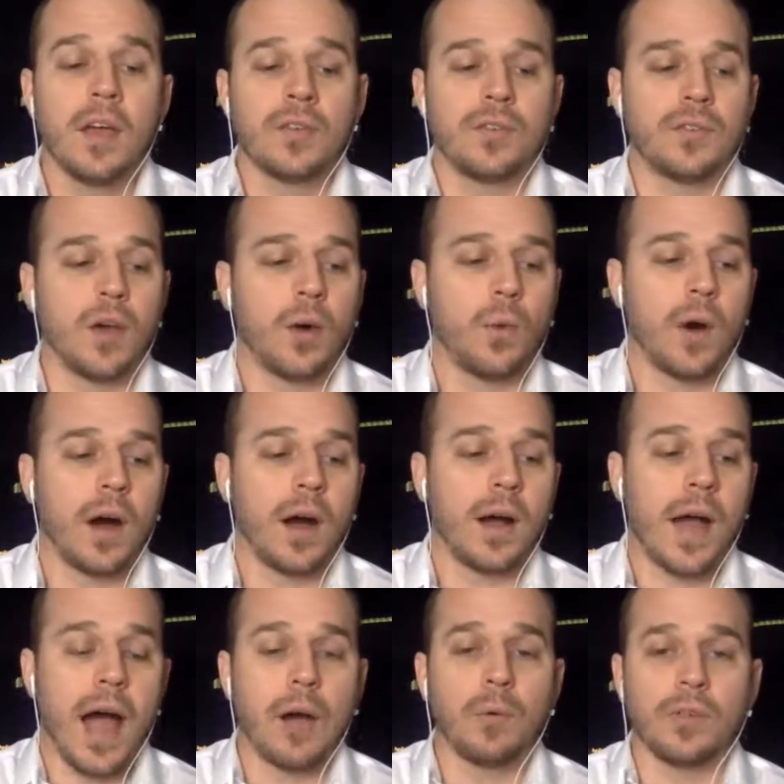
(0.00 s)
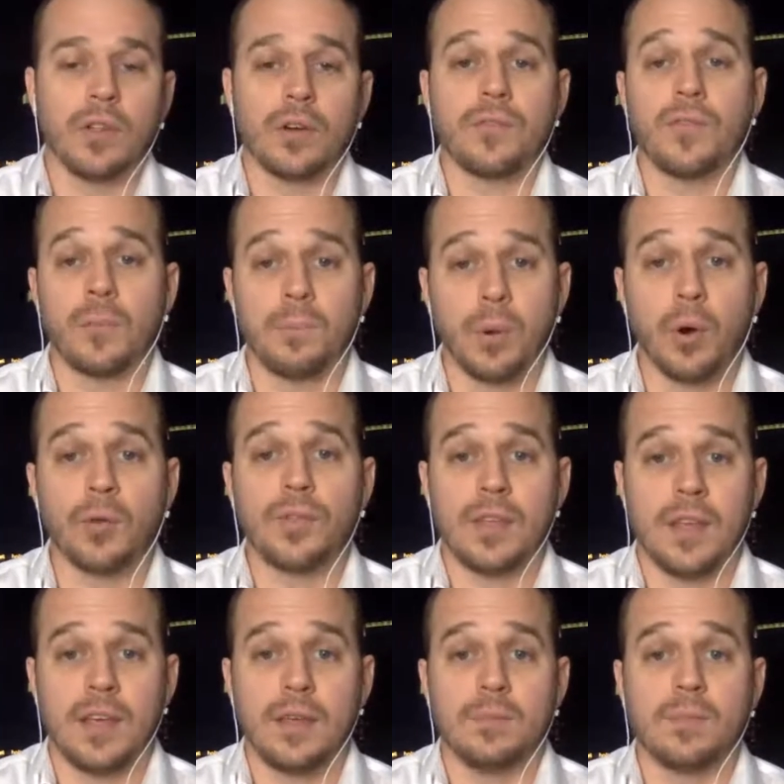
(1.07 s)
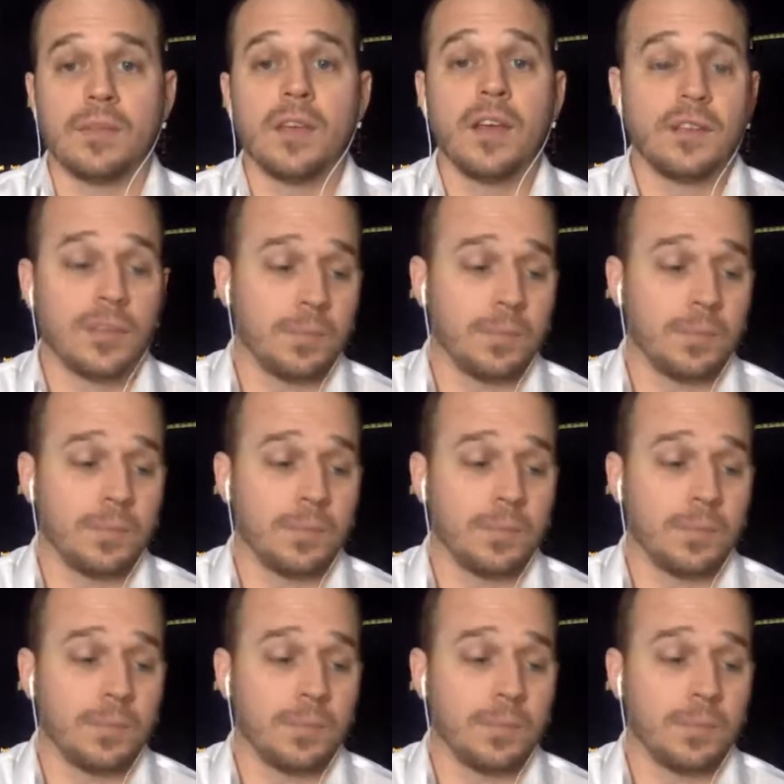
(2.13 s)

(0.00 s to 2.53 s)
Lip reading: So I would look for both teams